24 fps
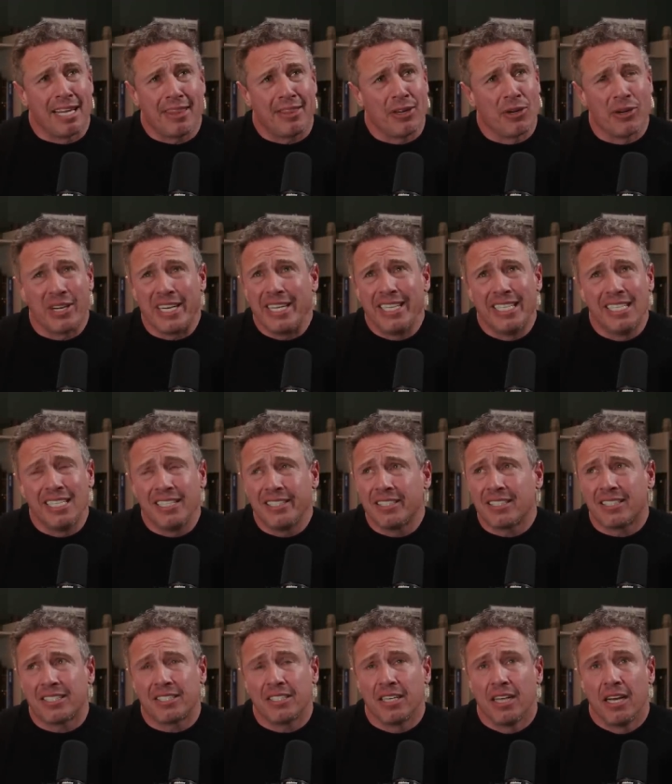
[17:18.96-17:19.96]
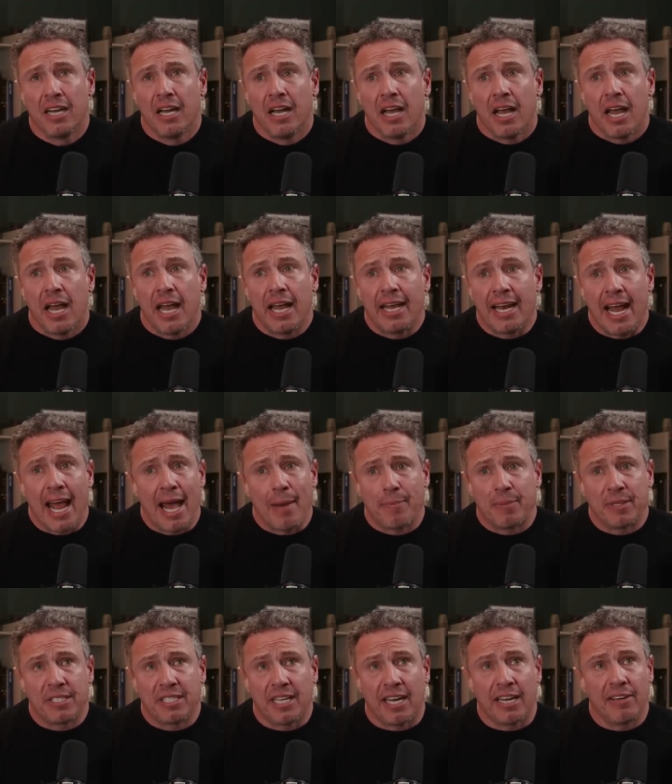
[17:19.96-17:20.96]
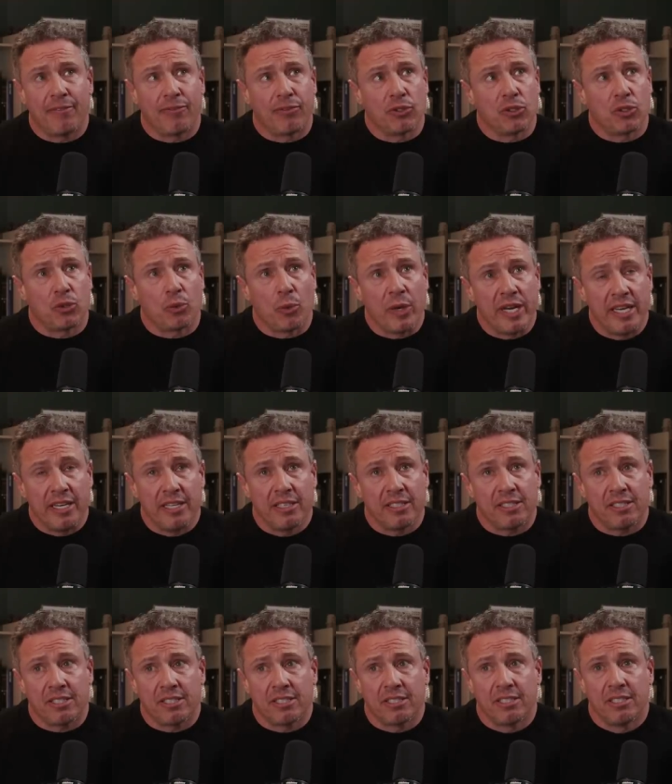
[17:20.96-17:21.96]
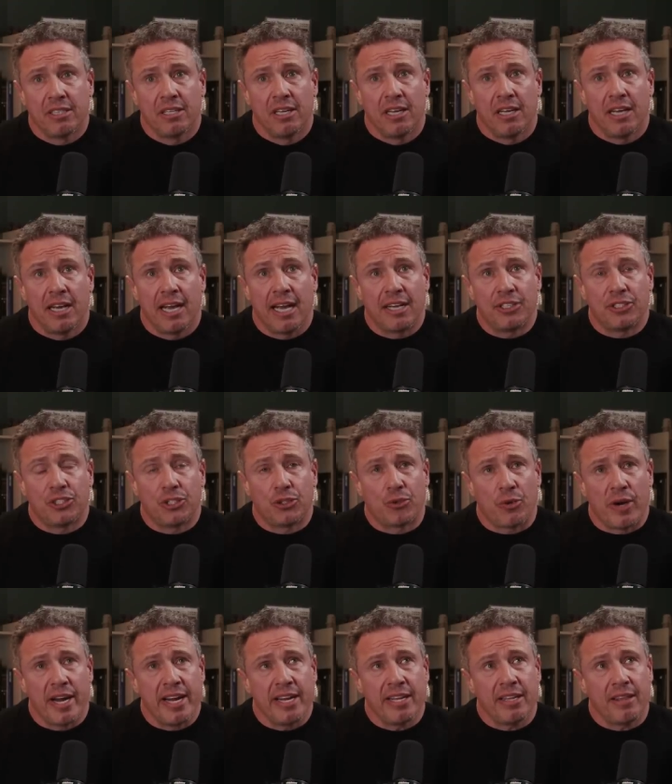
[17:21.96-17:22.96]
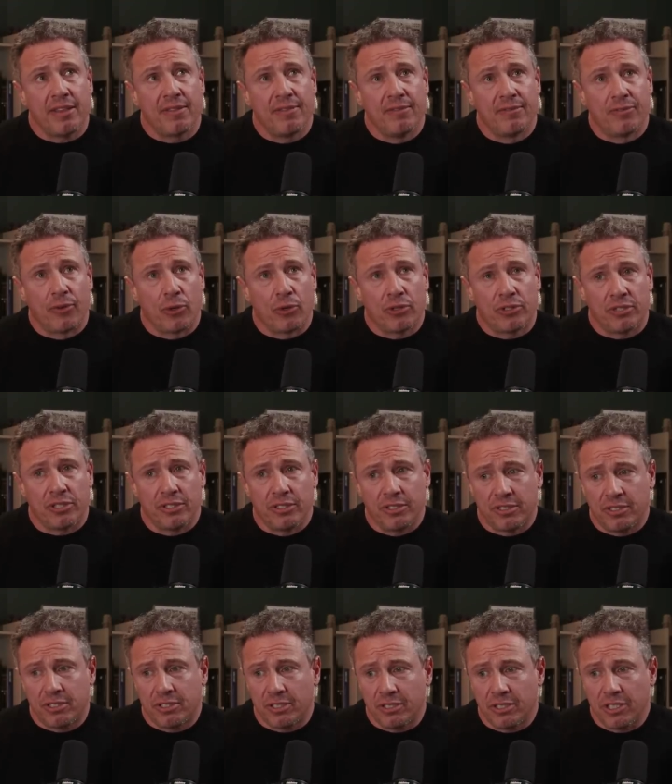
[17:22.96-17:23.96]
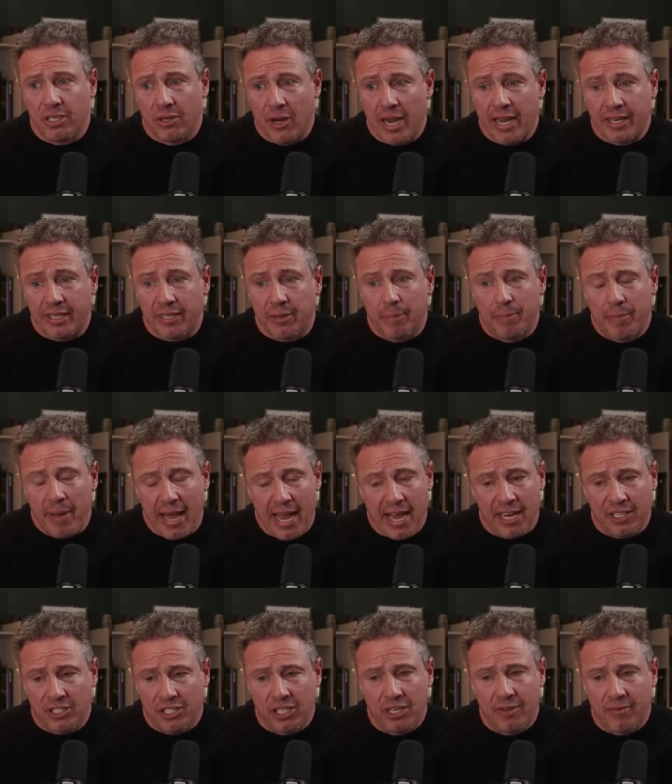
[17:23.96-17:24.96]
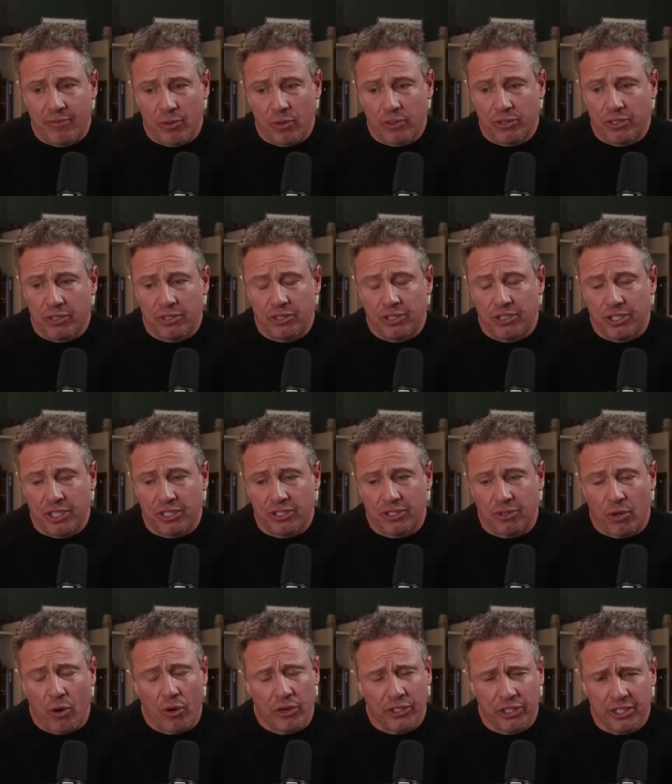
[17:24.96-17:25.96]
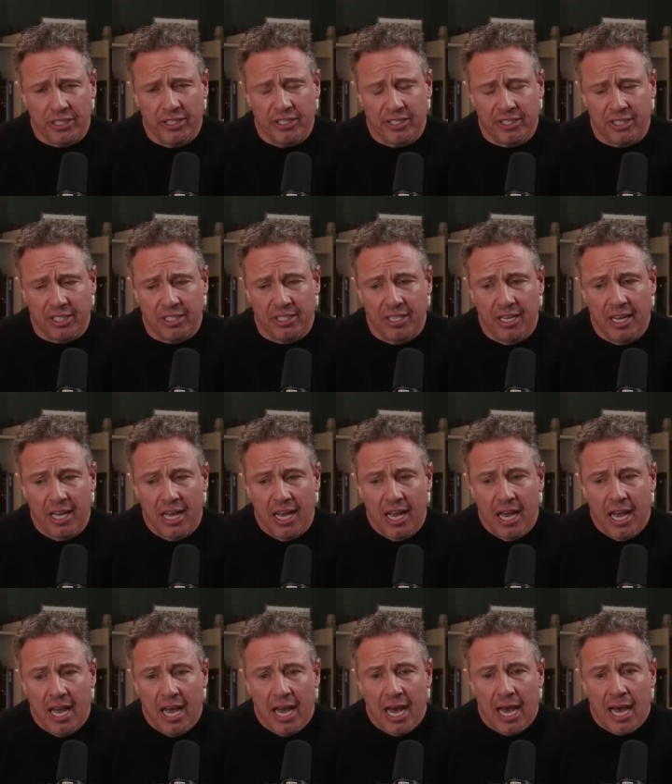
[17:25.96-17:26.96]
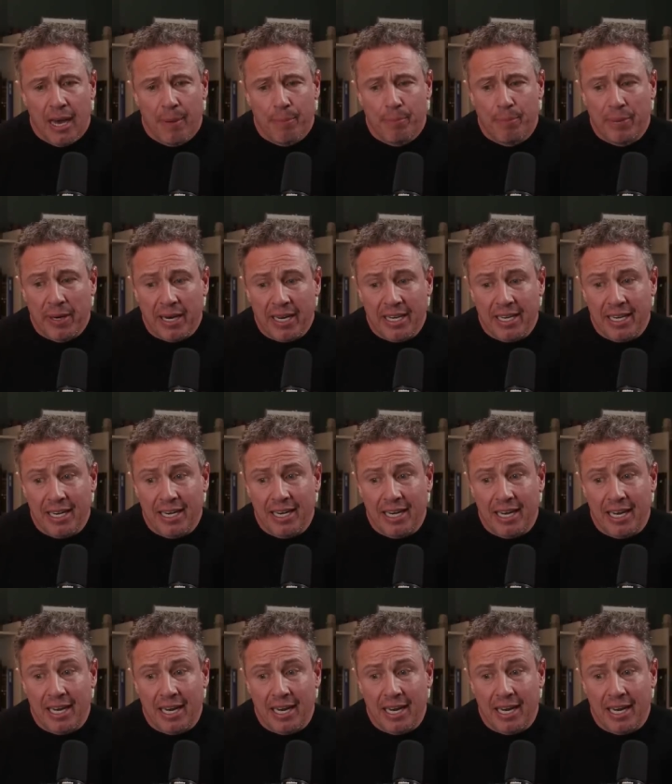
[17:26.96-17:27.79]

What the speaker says: there is an appetite for sweetness as strength versus, you know, and compassion versus just harshness. But